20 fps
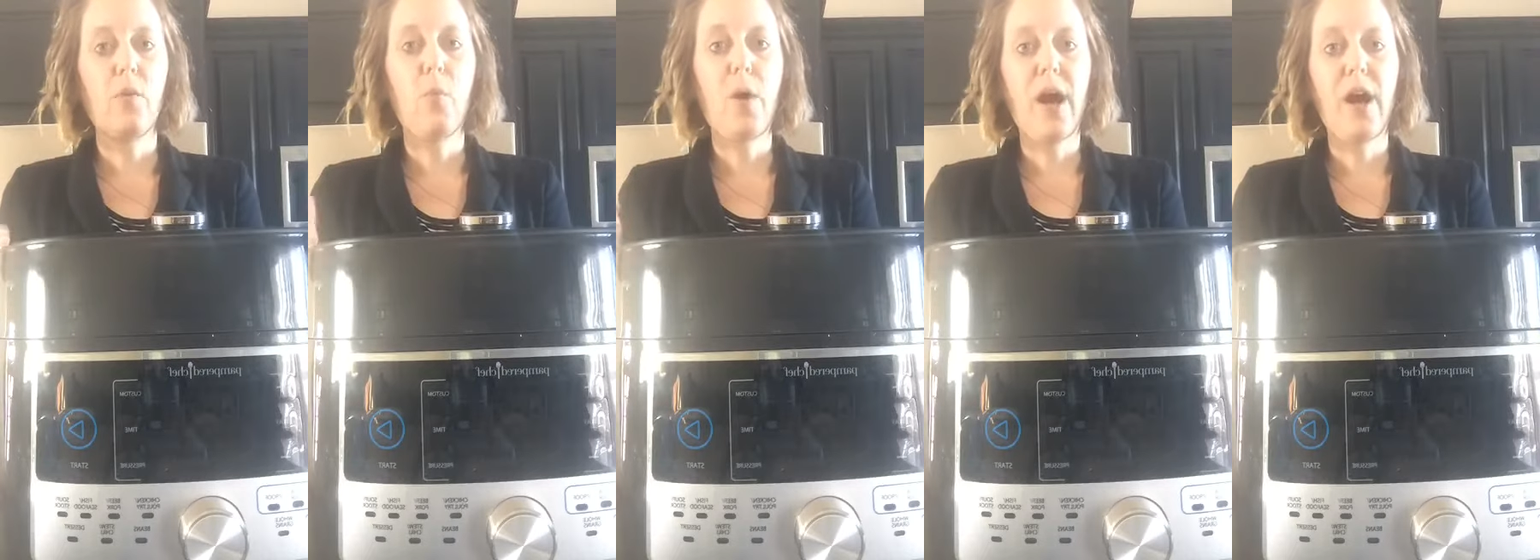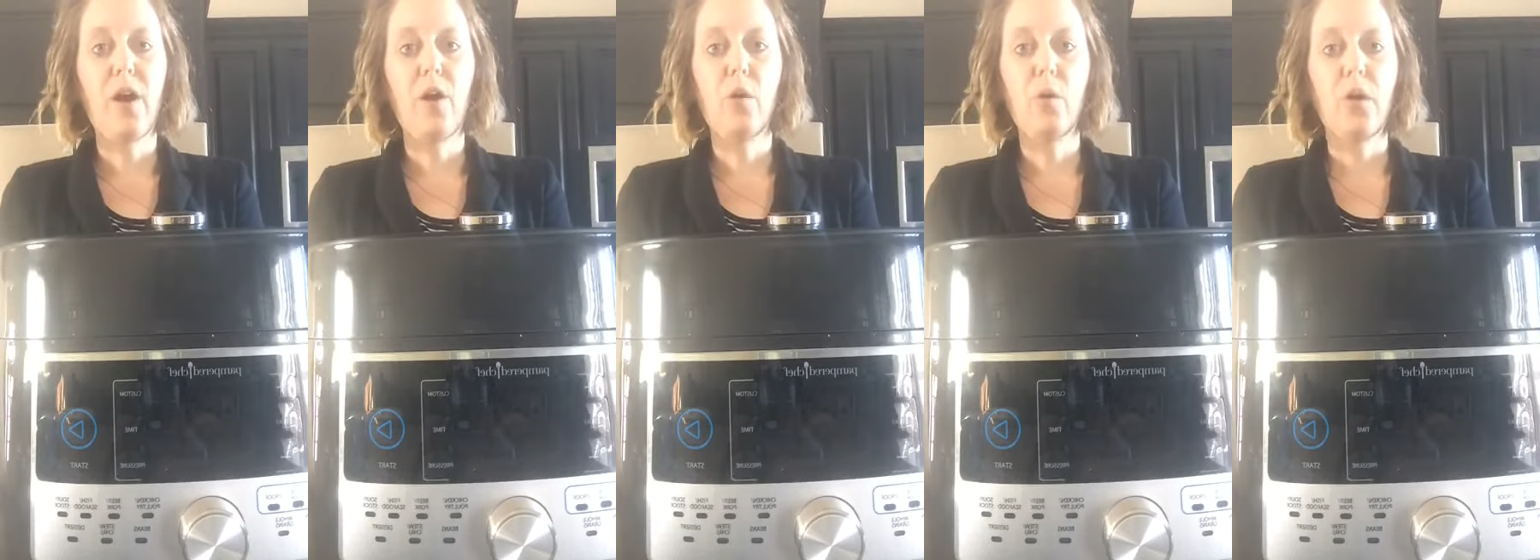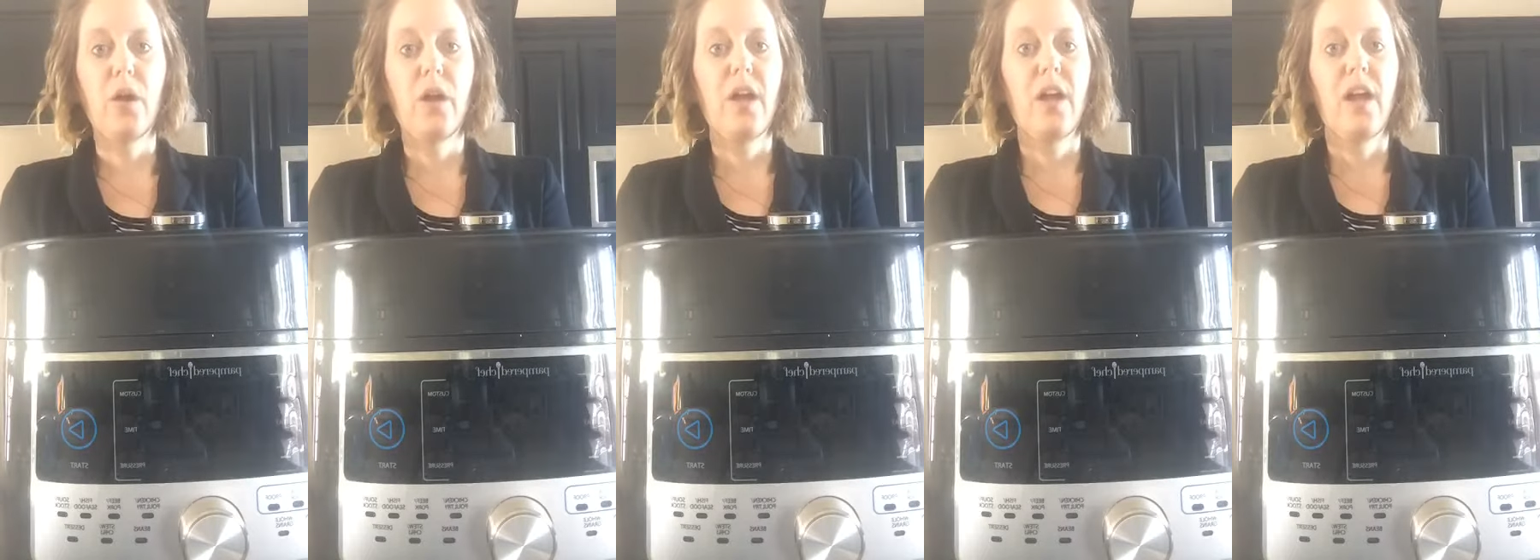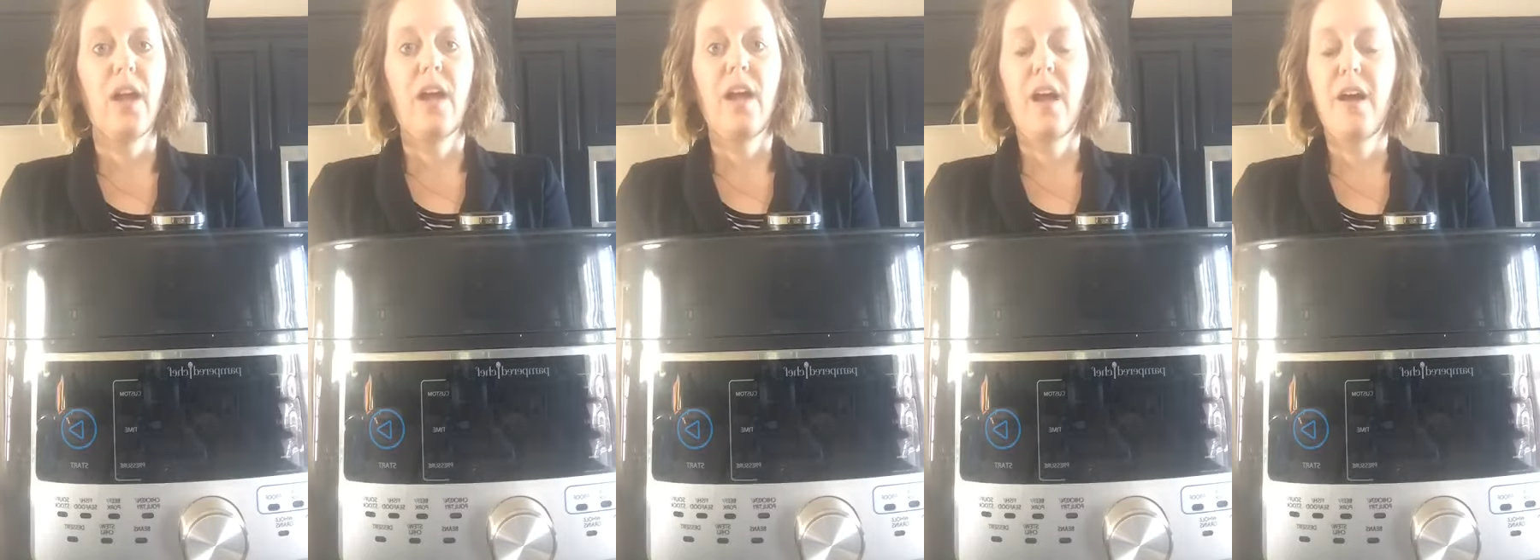wow,
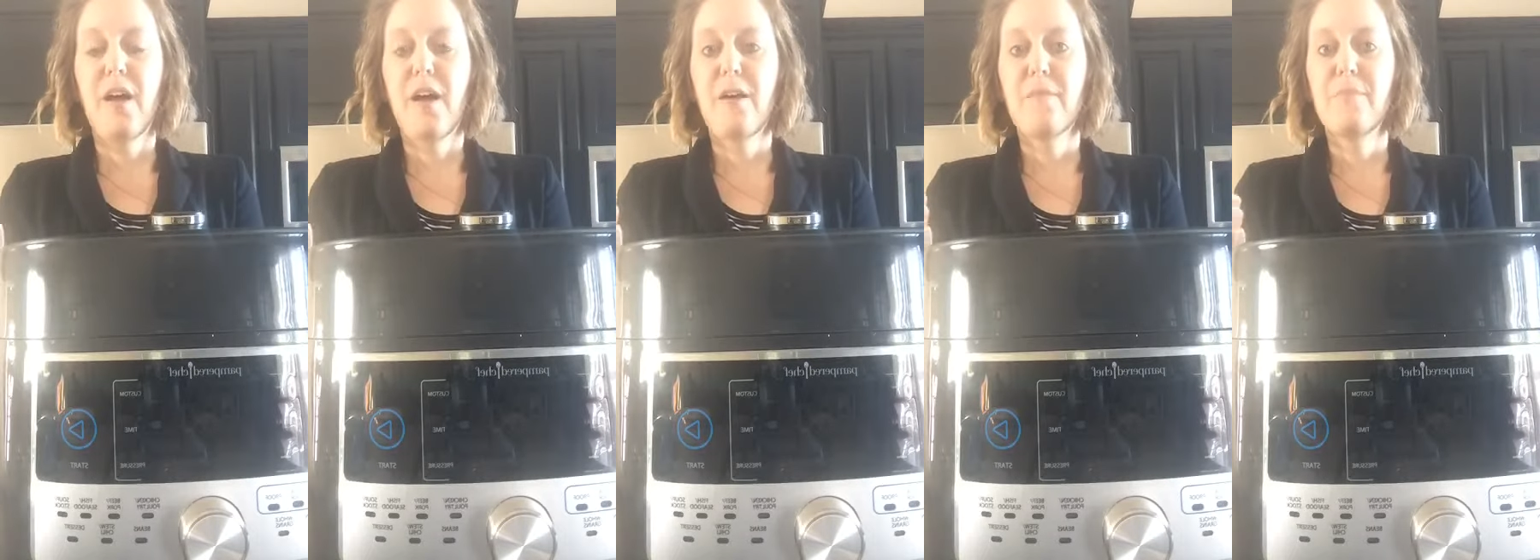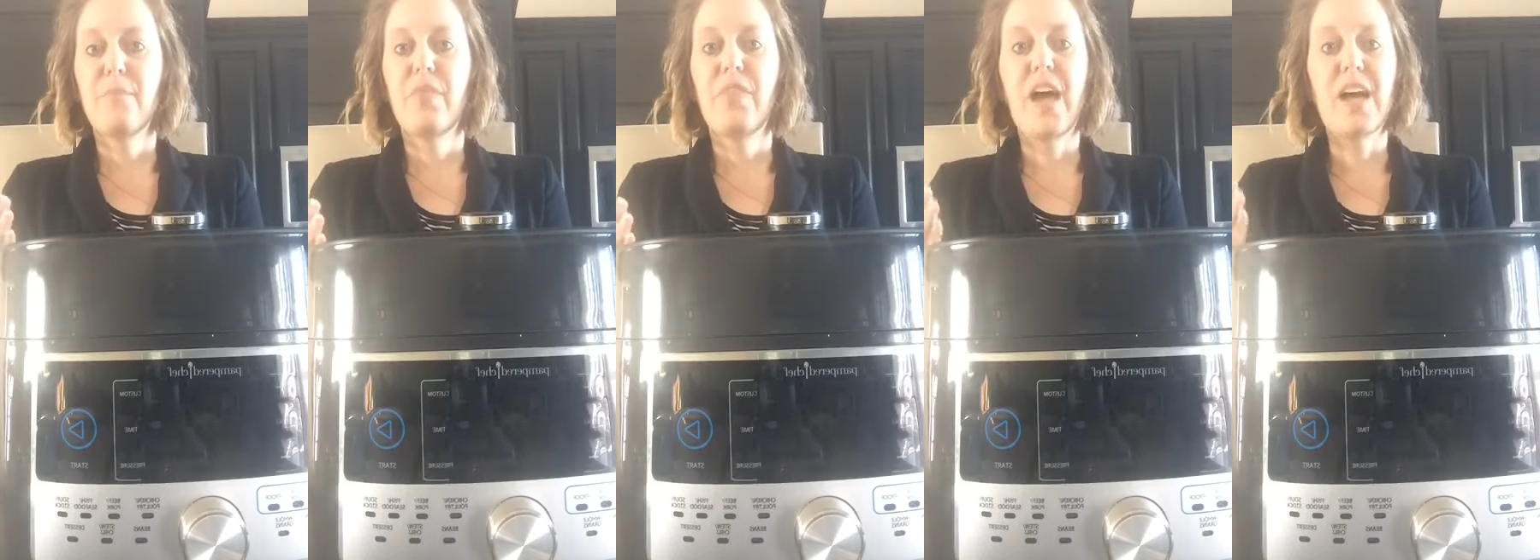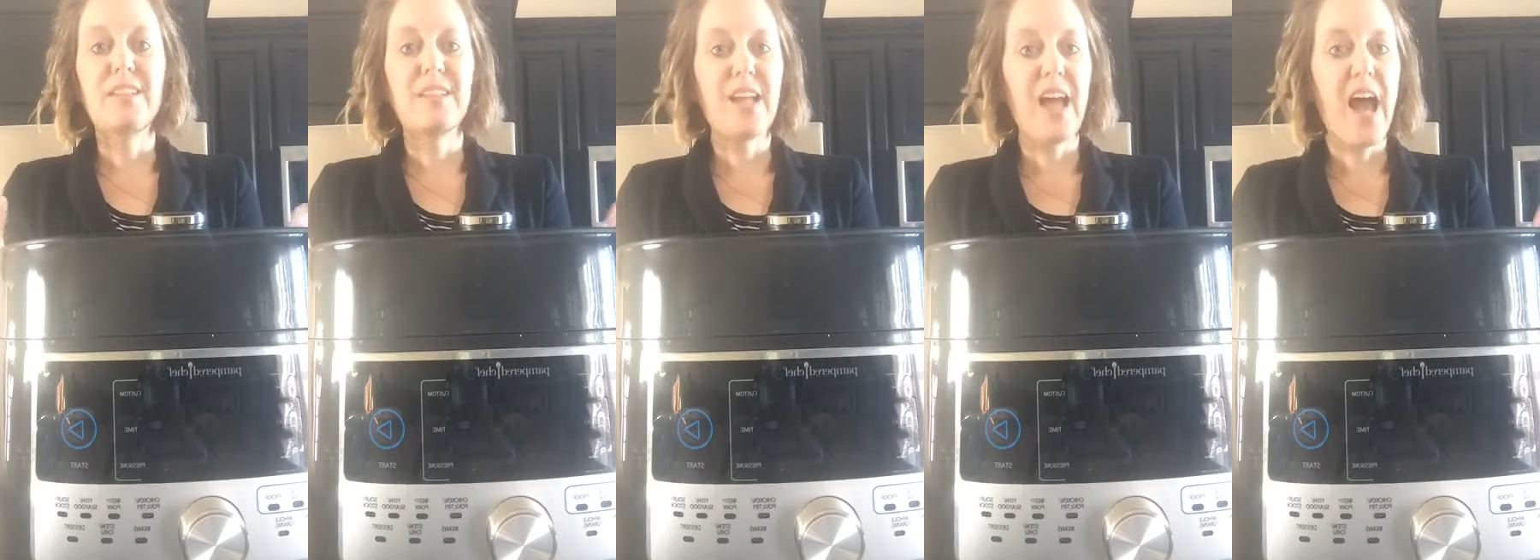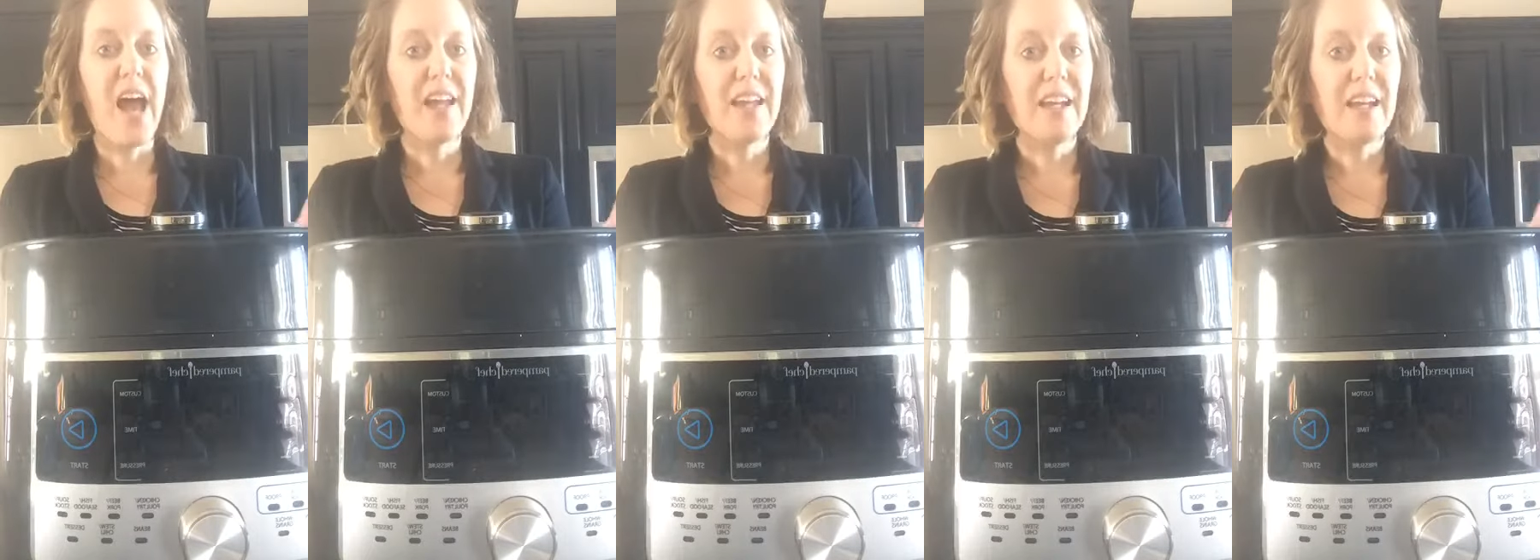that's
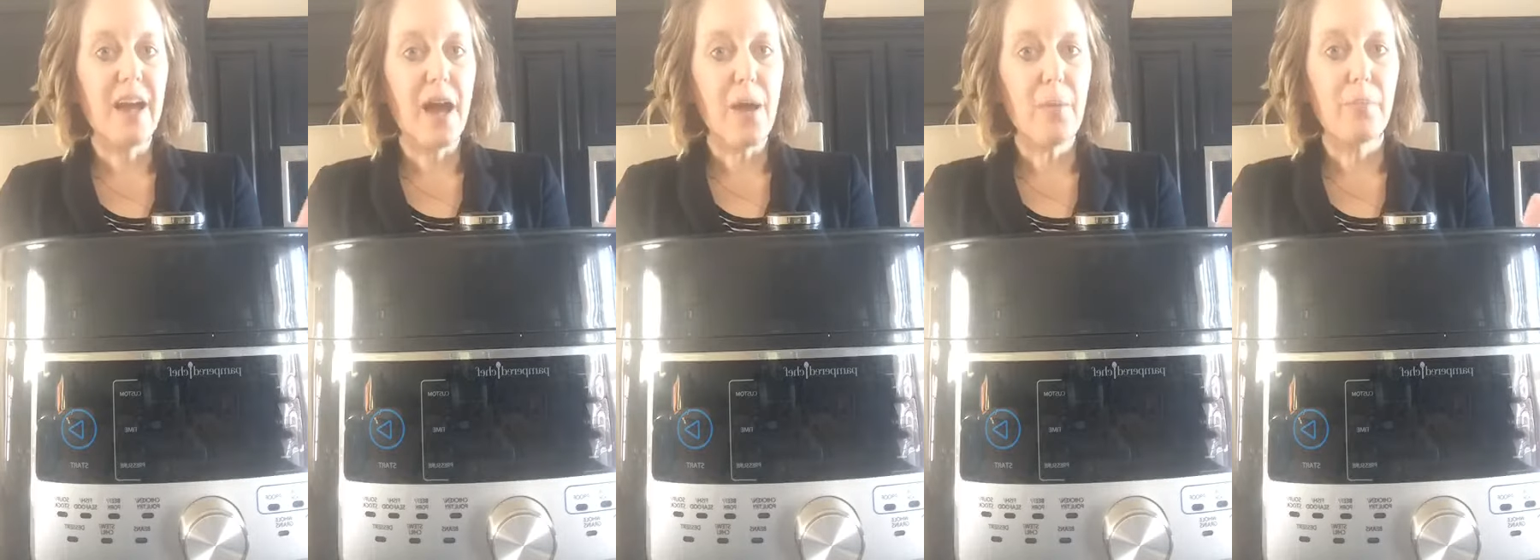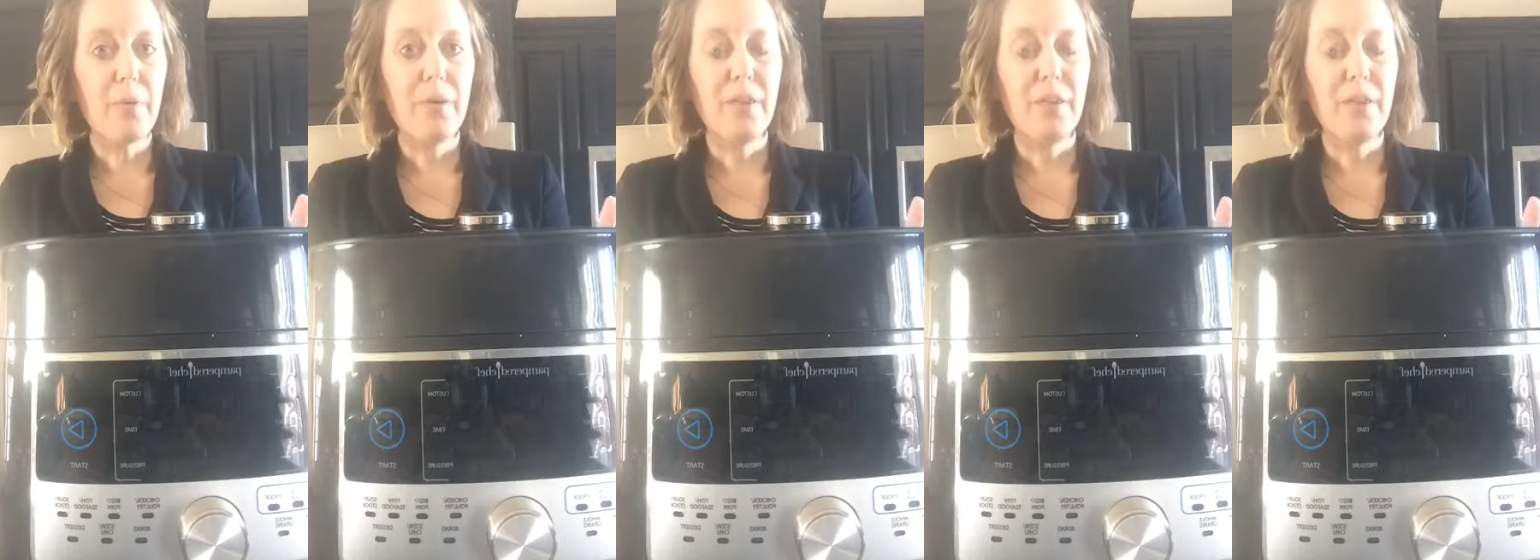adding up.